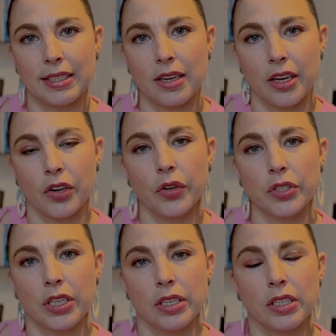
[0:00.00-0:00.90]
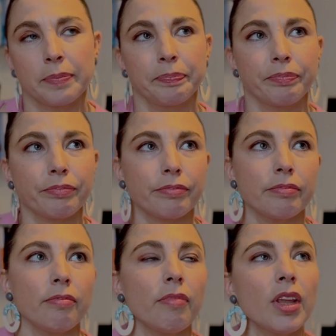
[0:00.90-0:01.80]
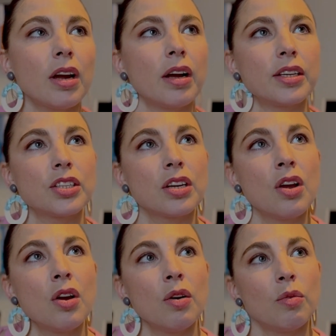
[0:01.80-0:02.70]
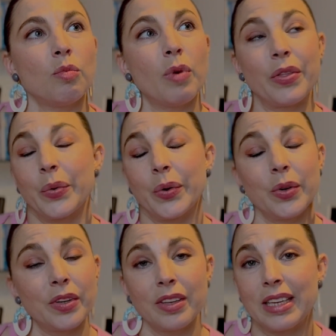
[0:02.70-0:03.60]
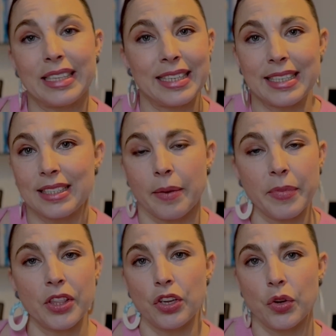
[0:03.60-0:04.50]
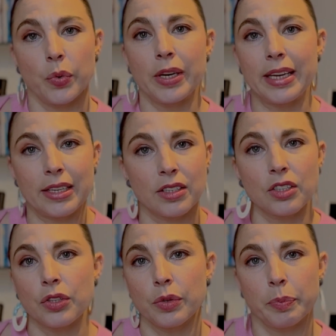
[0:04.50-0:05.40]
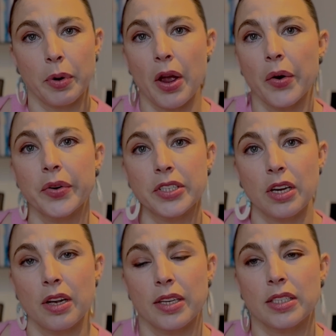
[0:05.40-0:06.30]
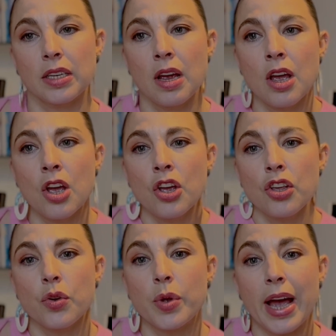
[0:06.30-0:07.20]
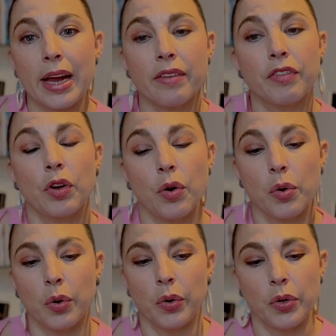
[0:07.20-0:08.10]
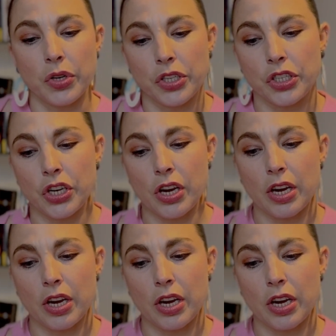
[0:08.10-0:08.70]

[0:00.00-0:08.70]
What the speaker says: diagnosis, and whether or not this is something that you need to prioritize. You can, of course,